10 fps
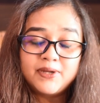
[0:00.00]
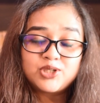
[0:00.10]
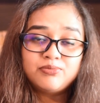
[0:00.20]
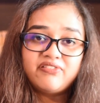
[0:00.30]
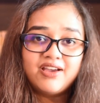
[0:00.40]
But
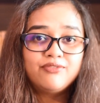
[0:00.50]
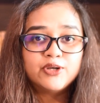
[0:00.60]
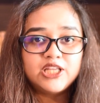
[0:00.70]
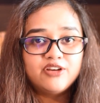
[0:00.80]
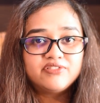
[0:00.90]
to be fair,
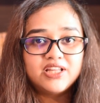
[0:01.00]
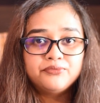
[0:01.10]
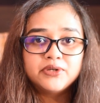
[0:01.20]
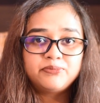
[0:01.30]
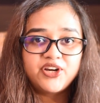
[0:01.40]
14 of
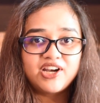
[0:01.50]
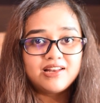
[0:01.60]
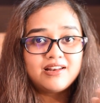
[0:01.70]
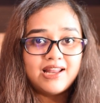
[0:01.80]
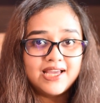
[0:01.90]
them were Pretty
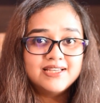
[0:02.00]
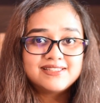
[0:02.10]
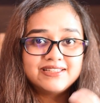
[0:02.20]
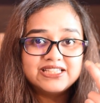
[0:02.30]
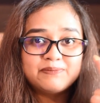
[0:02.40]
Little Liars
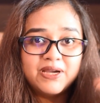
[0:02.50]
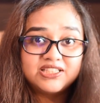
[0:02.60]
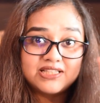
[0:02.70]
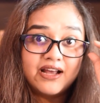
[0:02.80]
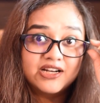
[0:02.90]
series by
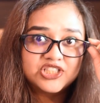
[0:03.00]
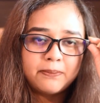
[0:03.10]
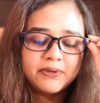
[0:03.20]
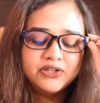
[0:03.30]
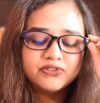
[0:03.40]
Sarah
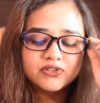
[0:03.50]
Shepard,